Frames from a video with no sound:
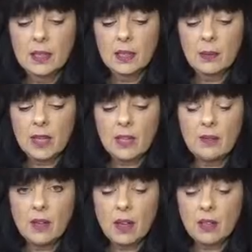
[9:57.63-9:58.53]
because I
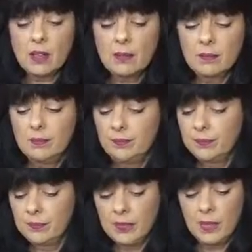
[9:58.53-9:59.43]
forgot.
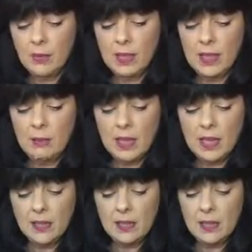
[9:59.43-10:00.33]
And clean my
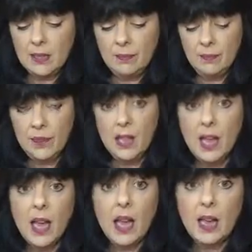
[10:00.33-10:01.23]
hands there.
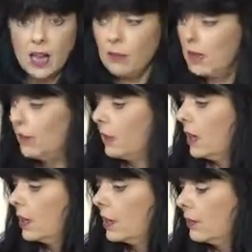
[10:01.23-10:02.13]
I really
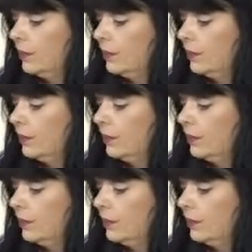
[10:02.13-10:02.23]
forgot.